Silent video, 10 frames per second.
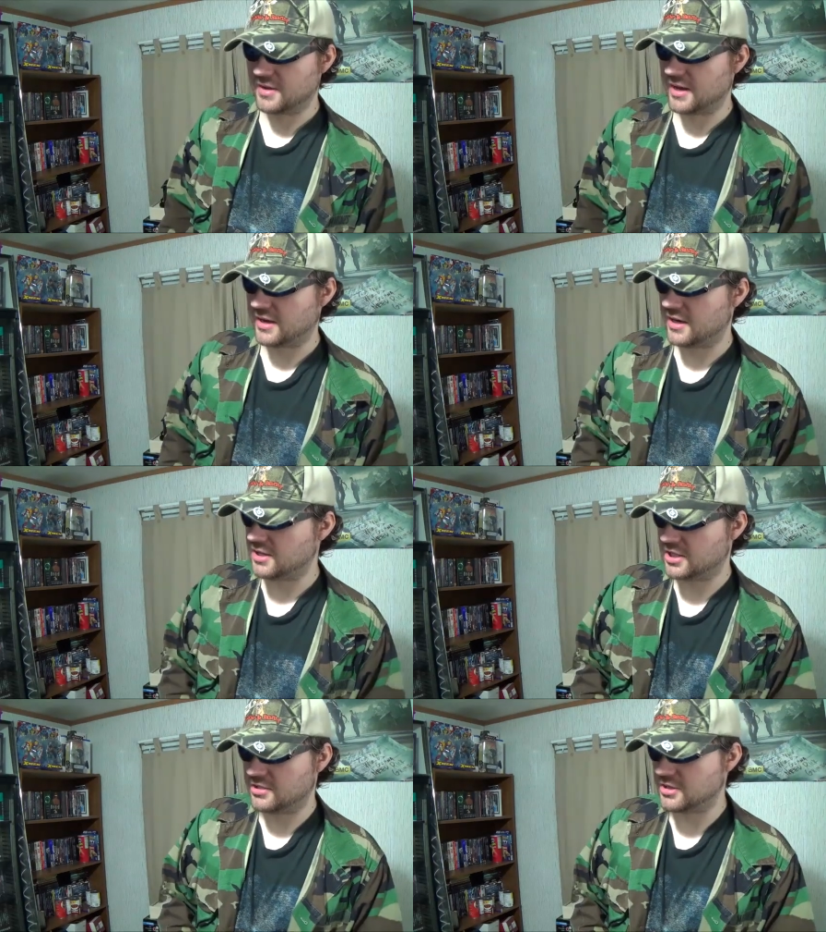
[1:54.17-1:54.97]
I
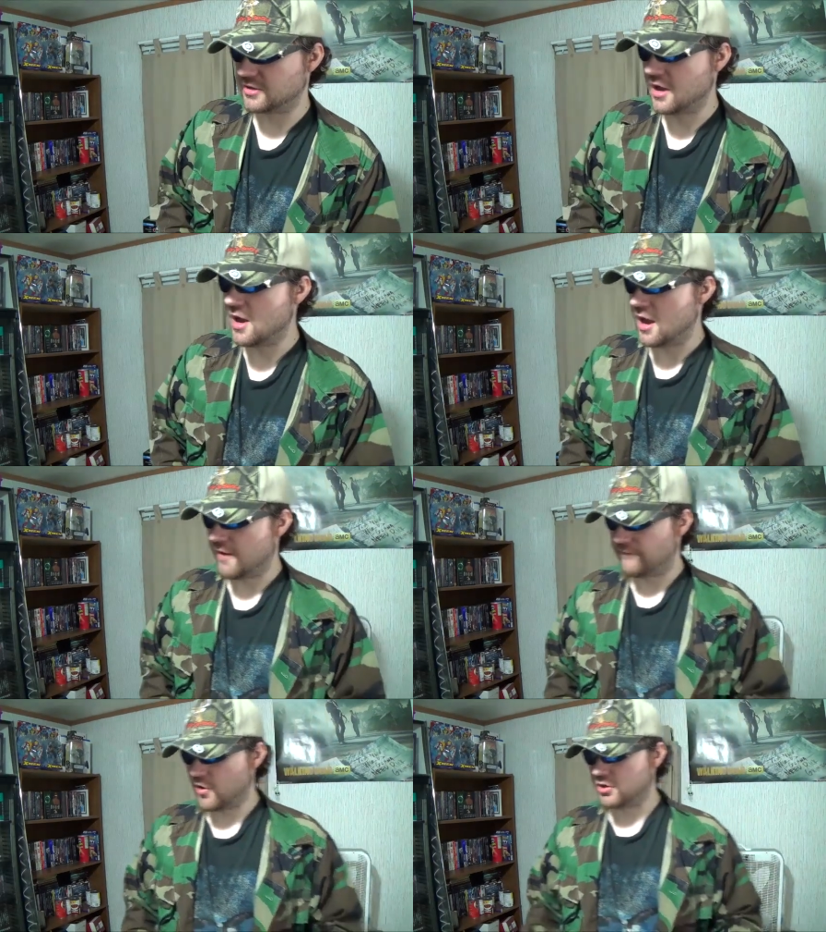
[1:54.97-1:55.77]
guess she just,
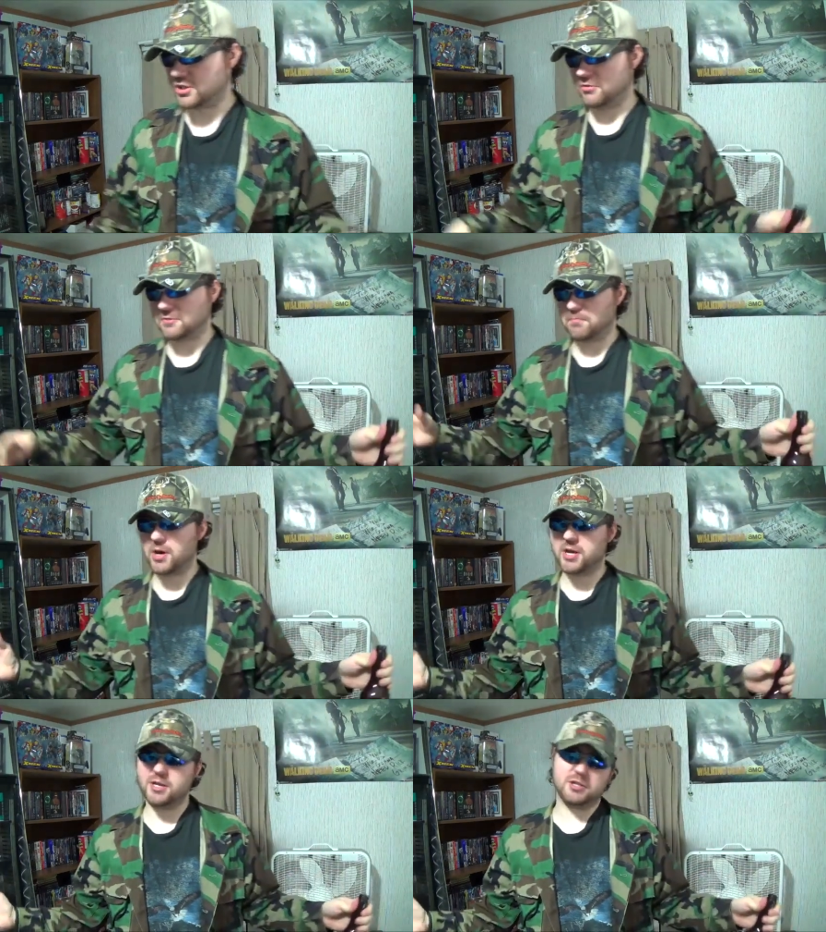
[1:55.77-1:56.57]
at first she was
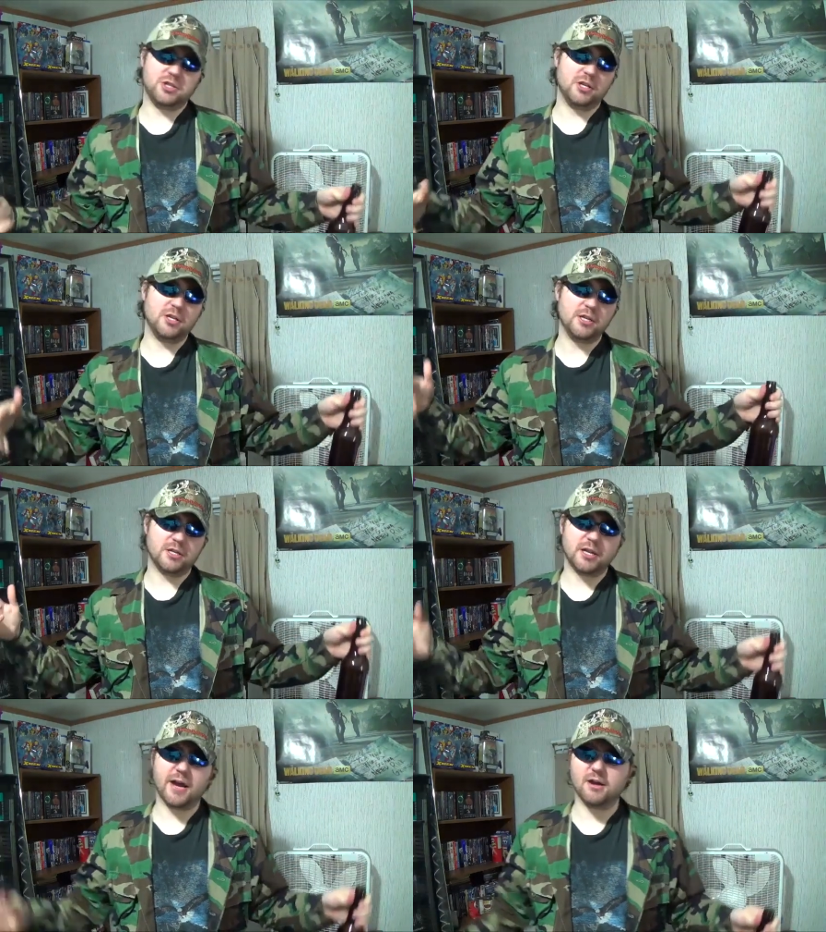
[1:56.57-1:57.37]
PG
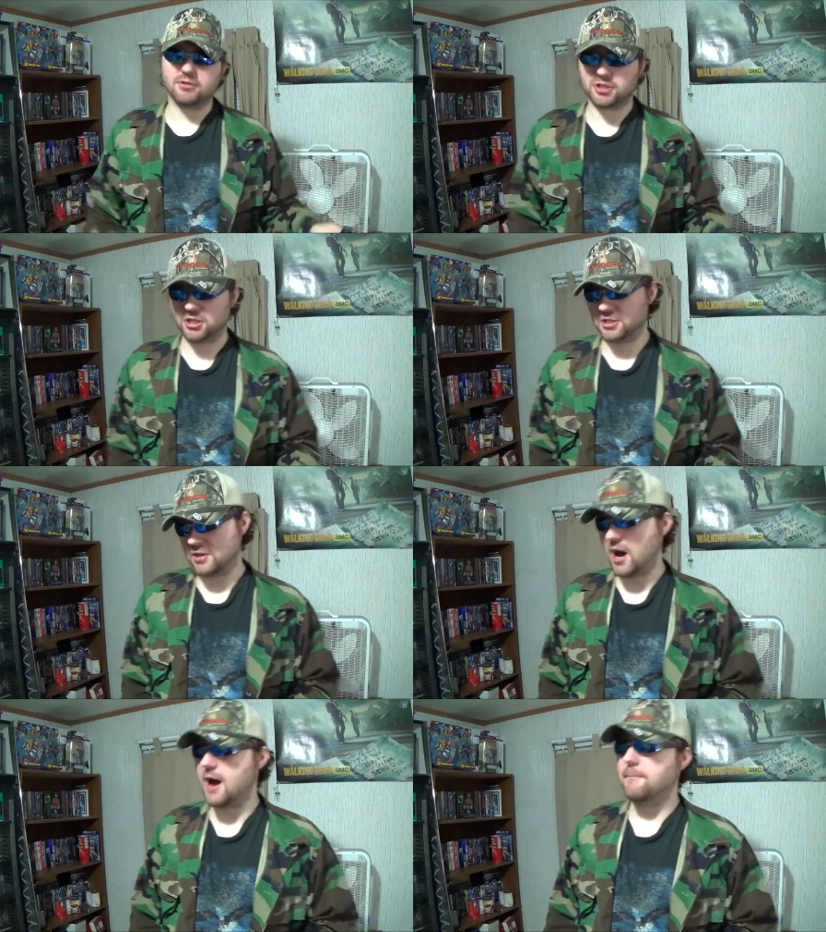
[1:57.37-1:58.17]
and now she's
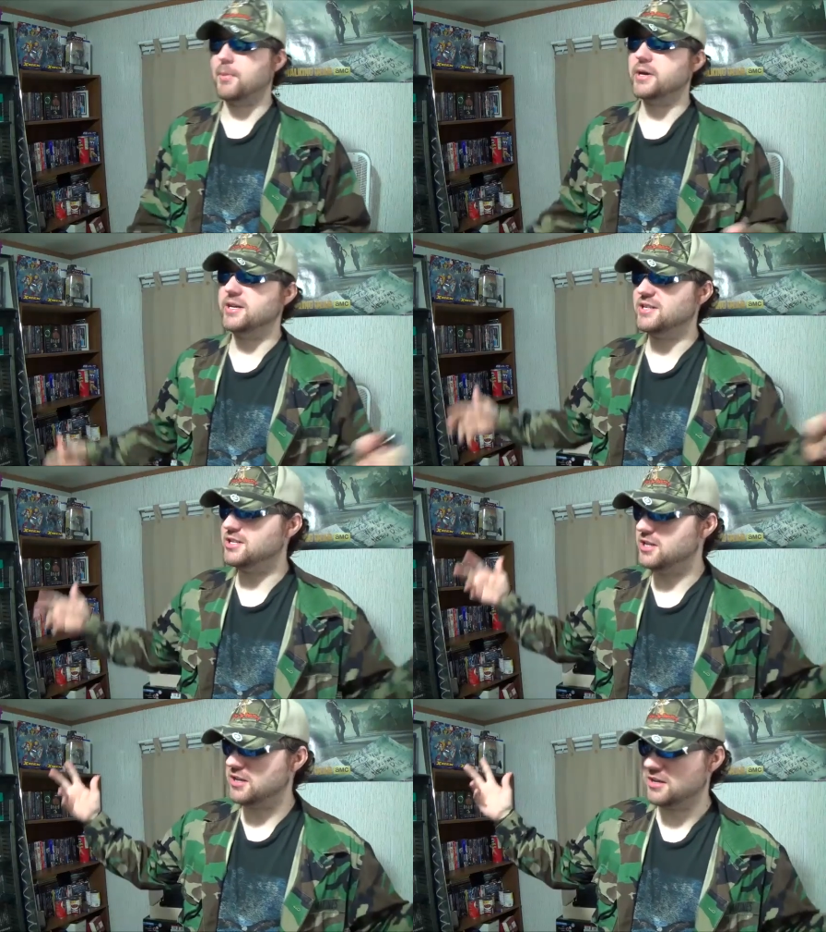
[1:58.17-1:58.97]
not
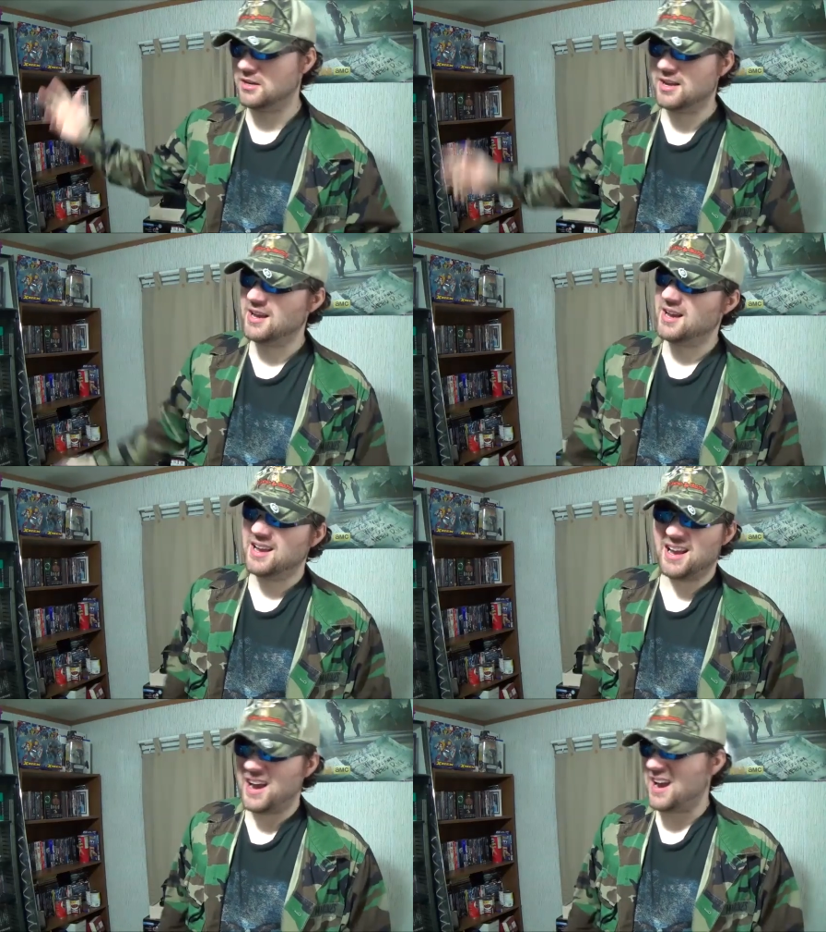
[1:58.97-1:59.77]
PG.
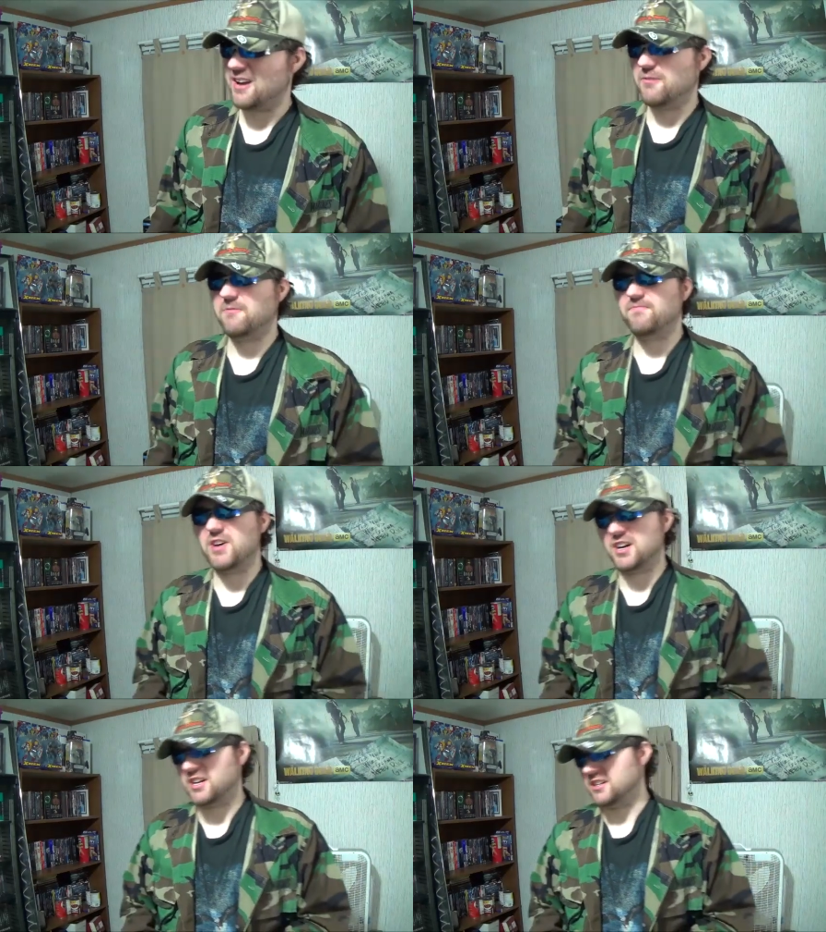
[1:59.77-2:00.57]
I don't
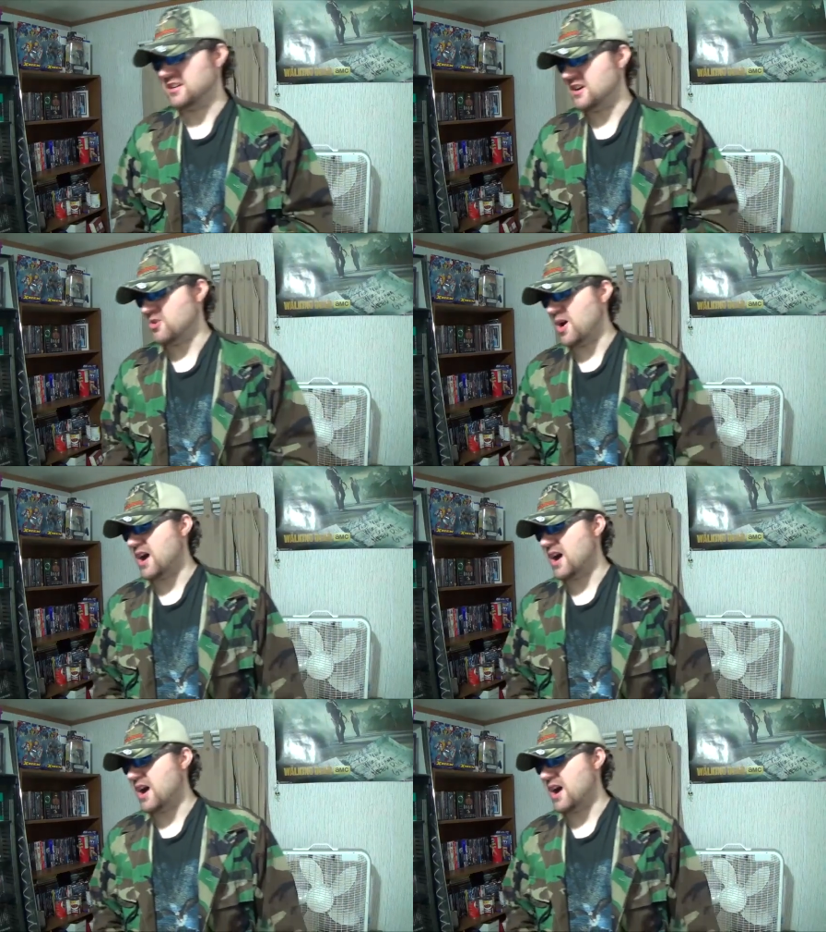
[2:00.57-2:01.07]
fucking know.